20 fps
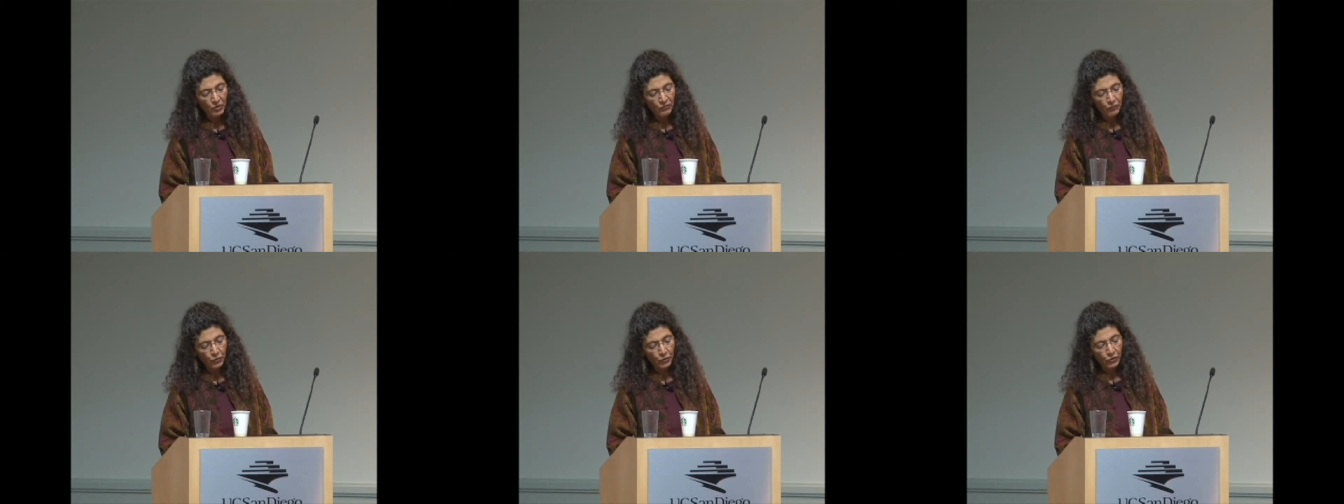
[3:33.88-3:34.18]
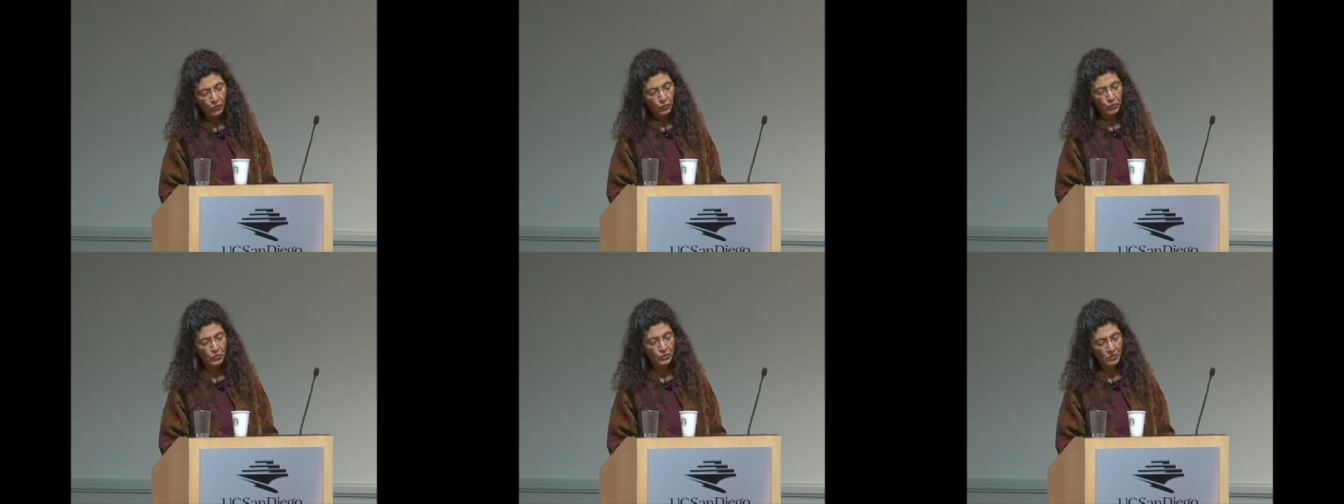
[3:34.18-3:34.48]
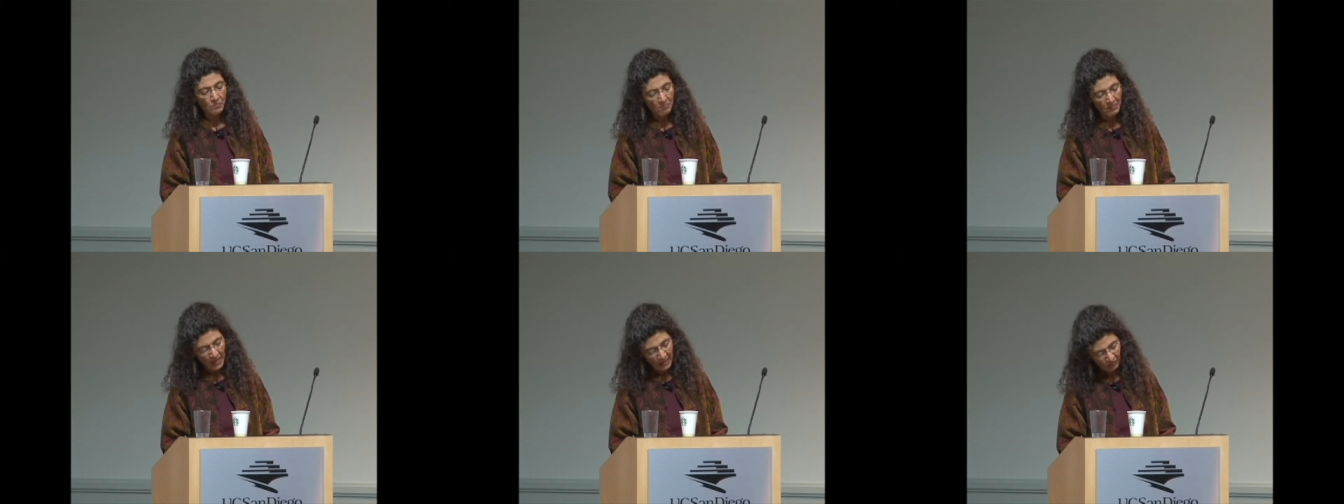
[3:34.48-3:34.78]
refer to those
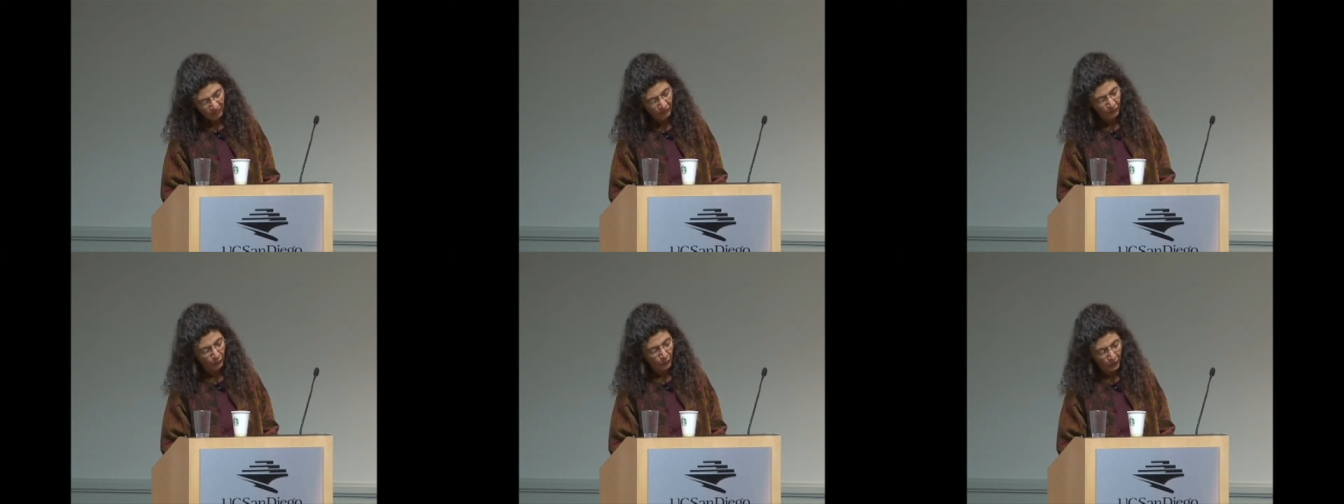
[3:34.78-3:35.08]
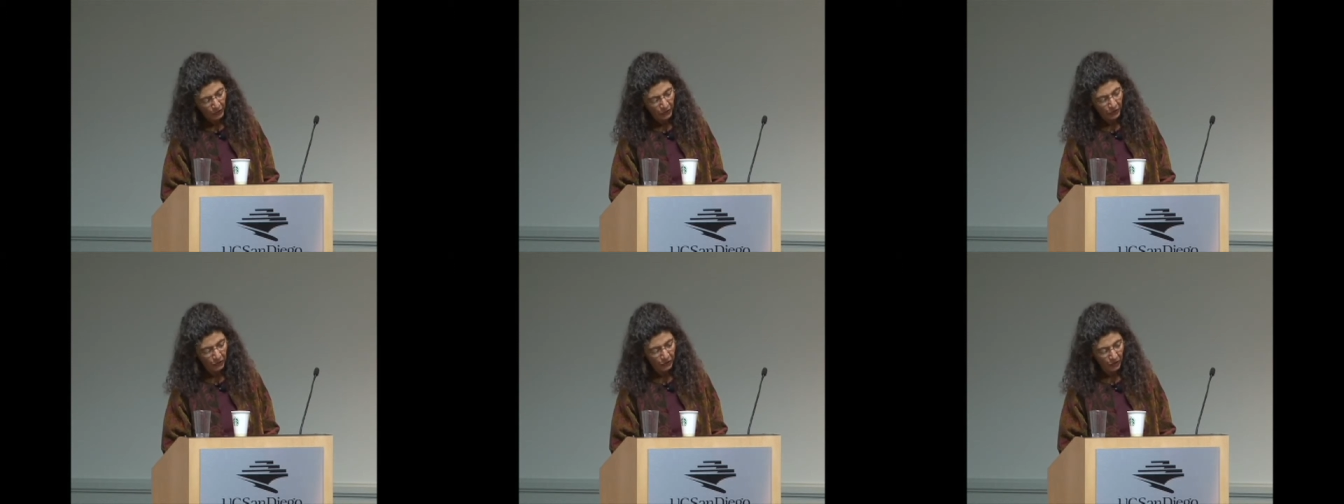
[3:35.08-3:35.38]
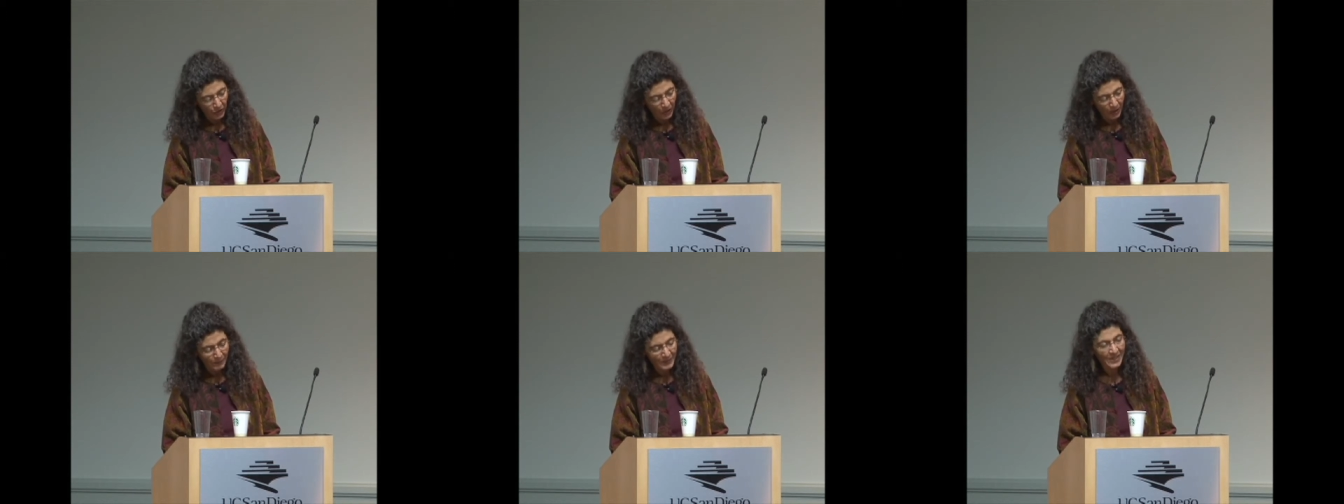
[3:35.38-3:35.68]
metaphorical
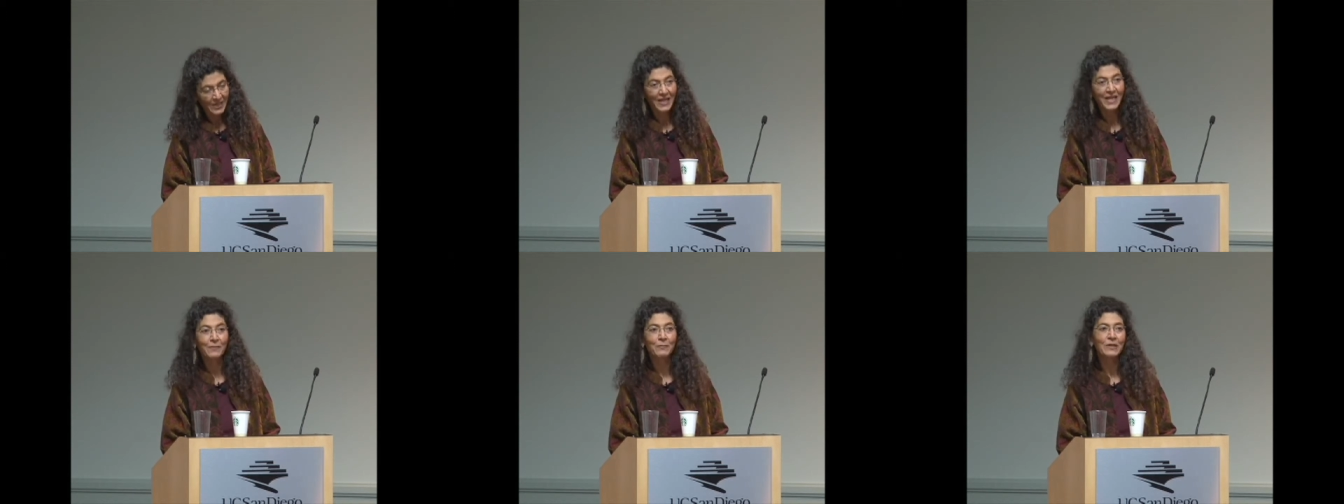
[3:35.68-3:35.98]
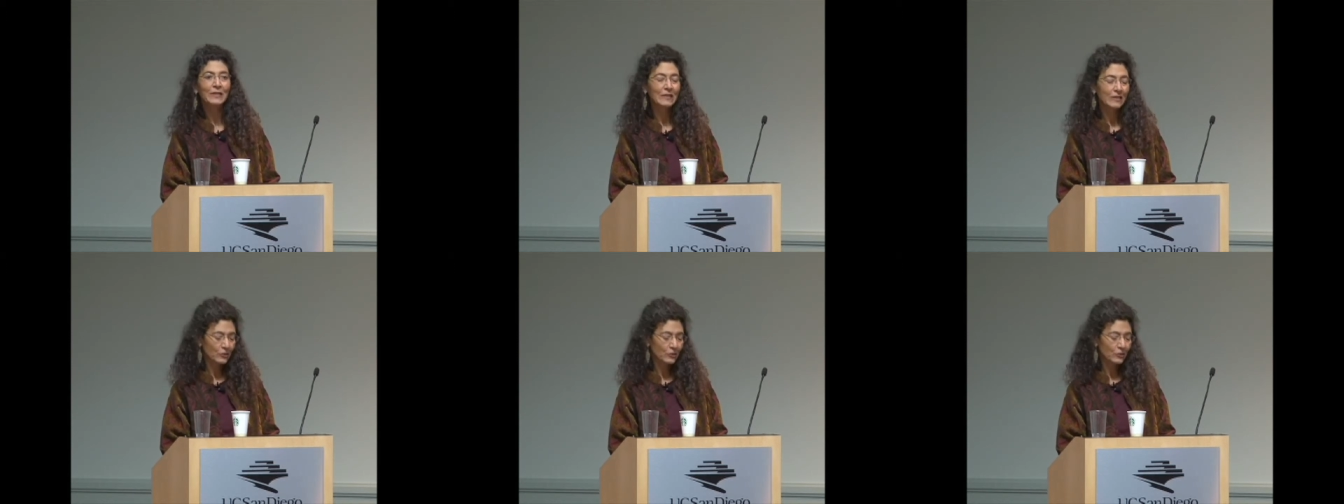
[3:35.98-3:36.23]
arms, I am in